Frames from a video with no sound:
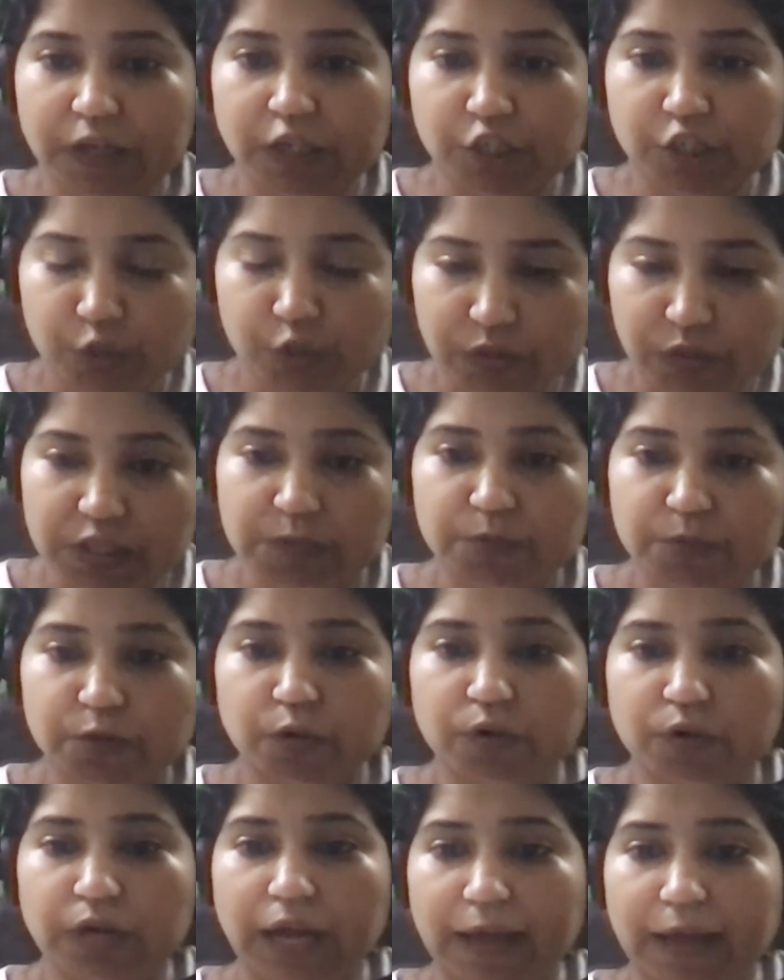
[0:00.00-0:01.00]
assurance
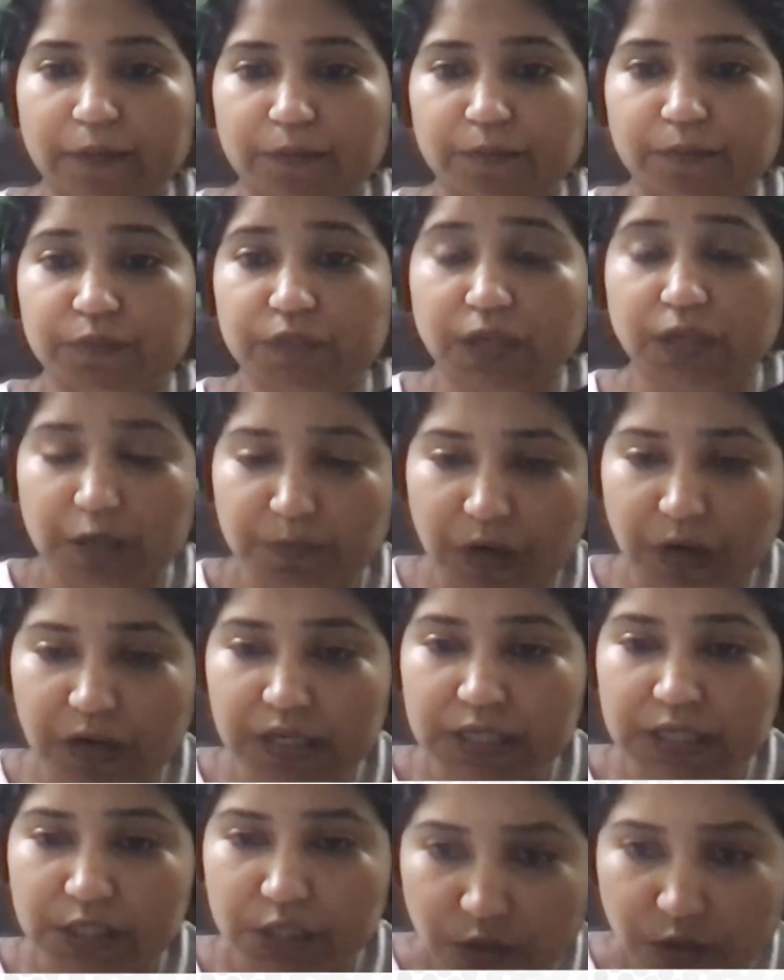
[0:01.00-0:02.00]
program, third
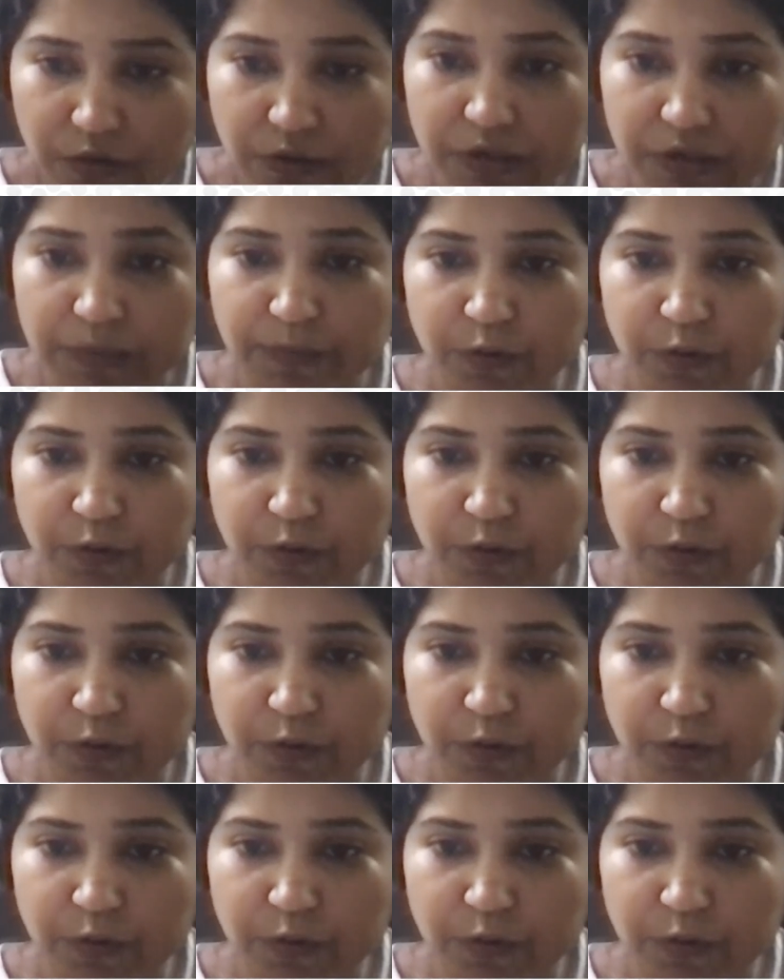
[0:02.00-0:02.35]
party security